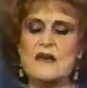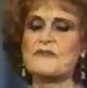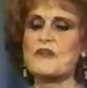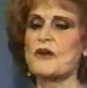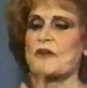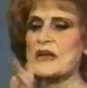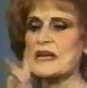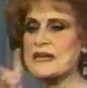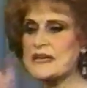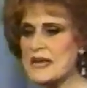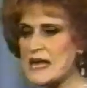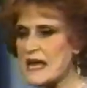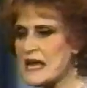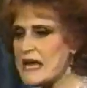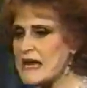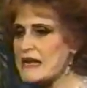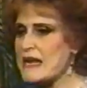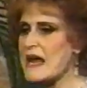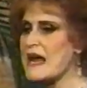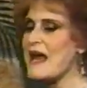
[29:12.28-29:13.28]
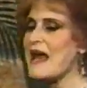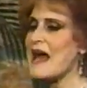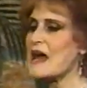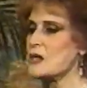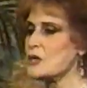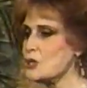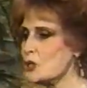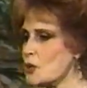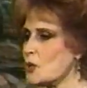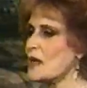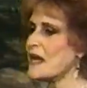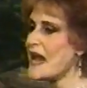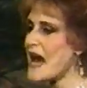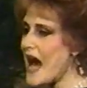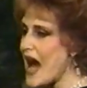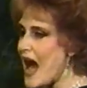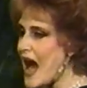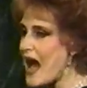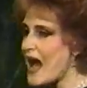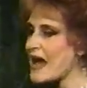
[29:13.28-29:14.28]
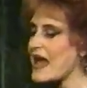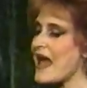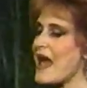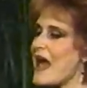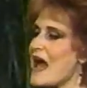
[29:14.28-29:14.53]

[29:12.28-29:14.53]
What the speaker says: they're in need, and you and I